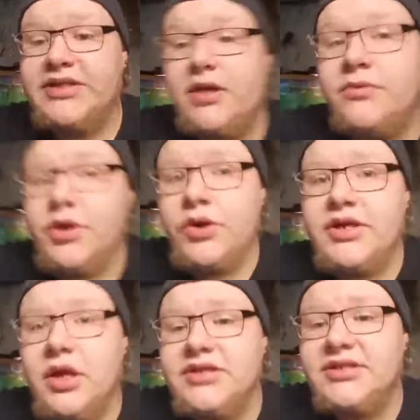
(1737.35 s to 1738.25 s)
in due
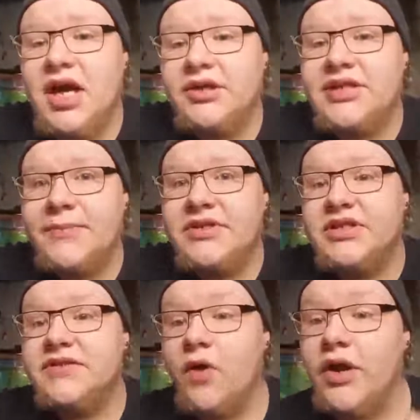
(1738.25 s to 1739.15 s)
to all his doctor statements
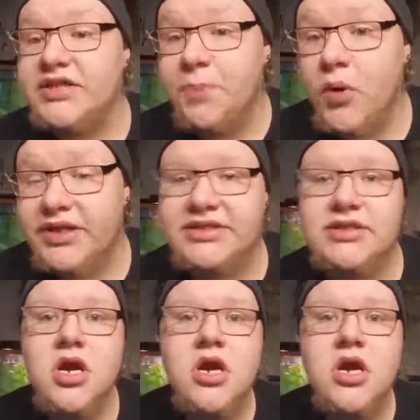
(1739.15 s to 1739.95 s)
because of all his points.